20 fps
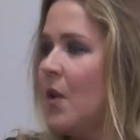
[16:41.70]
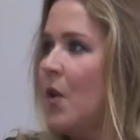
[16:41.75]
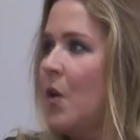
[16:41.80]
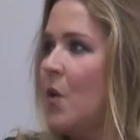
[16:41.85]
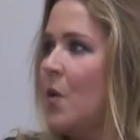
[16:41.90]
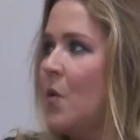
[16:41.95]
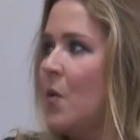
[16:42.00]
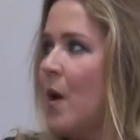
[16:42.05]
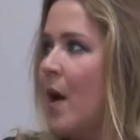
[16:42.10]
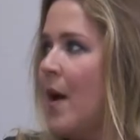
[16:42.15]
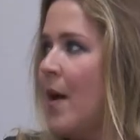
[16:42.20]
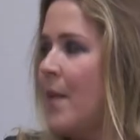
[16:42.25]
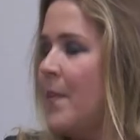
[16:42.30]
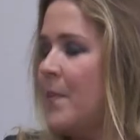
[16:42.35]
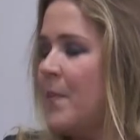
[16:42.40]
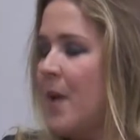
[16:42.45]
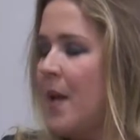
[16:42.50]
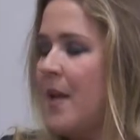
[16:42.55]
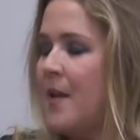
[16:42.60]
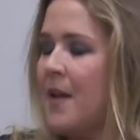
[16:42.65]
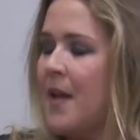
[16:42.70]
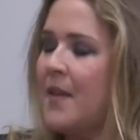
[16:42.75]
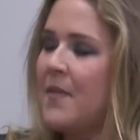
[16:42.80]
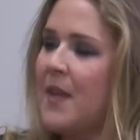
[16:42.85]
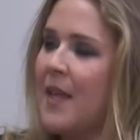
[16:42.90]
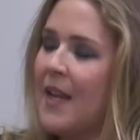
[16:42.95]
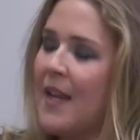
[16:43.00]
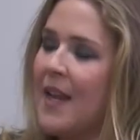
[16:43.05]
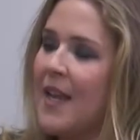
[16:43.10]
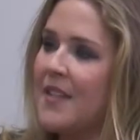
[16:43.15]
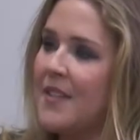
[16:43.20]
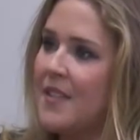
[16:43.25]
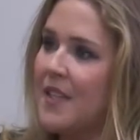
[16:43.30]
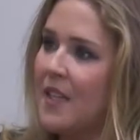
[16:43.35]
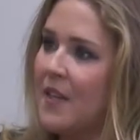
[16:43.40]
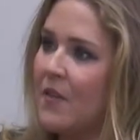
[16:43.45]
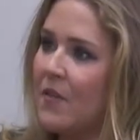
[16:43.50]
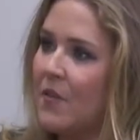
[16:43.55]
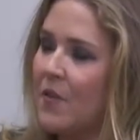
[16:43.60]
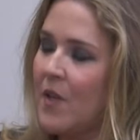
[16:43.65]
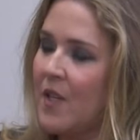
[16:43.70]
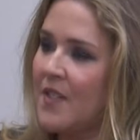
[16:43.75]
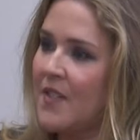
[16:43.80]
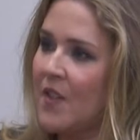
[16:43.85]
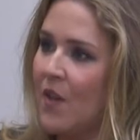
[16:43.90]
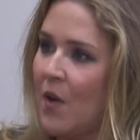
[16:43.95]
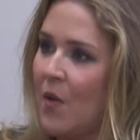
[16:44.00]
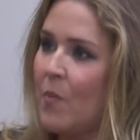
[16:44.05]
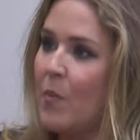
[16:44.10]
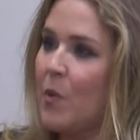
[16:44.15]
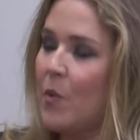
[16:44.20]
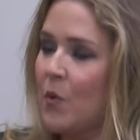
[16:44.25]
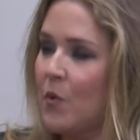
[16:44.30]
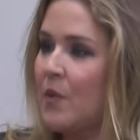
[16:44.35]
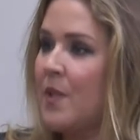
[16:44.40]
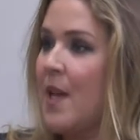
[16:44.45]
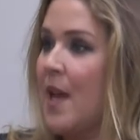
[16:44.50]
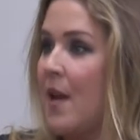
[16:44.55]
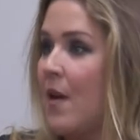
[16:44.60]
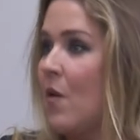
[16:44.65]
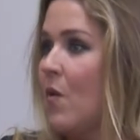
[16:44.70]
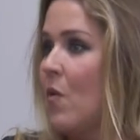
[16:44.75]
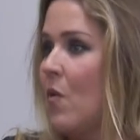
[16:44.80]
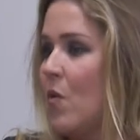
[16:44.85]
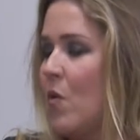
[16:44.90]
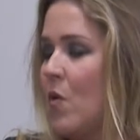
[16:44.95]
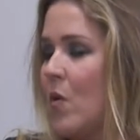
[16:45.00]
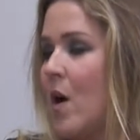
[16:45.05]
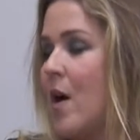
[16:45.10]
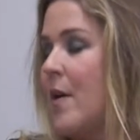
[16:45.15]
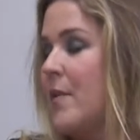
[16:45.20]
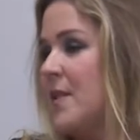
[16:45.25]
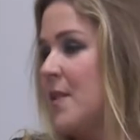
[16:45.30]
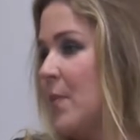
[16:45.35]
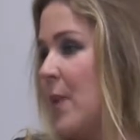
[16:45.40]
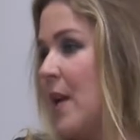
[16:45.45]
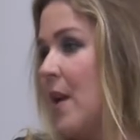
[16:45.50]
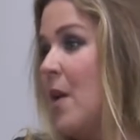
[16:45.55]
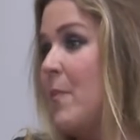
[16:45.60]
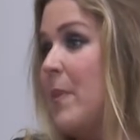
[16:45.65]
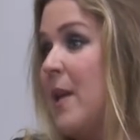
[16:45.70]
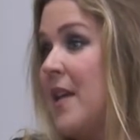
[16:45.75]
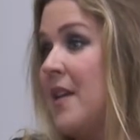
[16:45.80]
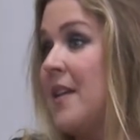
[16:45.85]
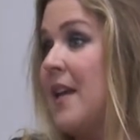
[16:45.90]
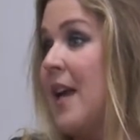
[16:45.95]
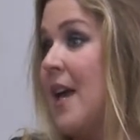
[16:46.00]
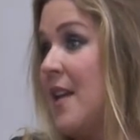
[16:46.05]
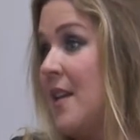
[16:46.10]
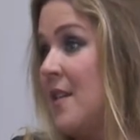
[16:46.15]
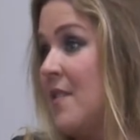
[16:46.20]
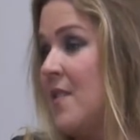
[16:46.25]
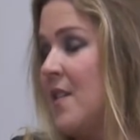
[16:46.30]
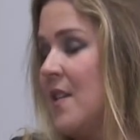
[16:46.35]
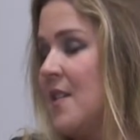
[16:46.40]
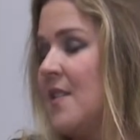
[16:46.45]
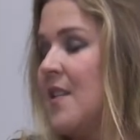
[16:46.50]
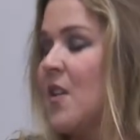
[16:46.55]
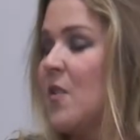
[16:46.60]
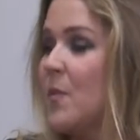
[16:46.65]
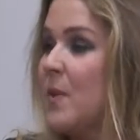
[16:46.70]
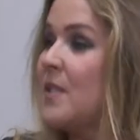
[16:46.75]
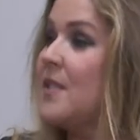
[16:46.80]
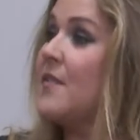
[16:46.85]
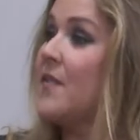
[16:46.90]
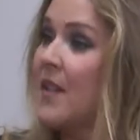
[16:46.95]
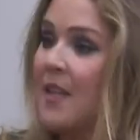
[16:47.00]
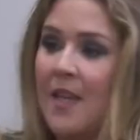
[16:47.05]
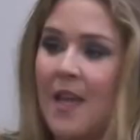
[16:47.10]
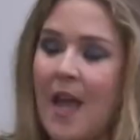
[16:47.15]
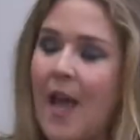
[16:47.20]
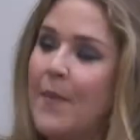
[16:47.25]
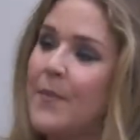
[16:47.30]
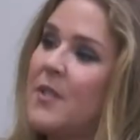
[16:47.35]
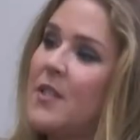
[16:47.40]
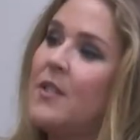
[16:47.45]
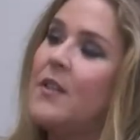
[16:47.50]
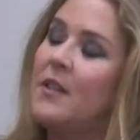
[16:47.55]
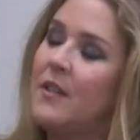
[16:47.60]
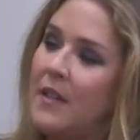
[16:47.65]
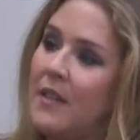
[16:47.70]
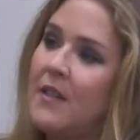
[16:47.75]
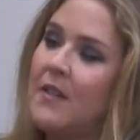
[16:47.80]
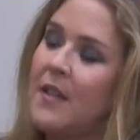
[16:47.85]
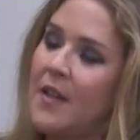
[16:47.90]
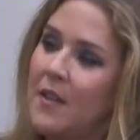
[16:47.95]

So in the Atlantic, for example, or somewhere like Pitcairn in the South Pacific. Yeah, absolutely.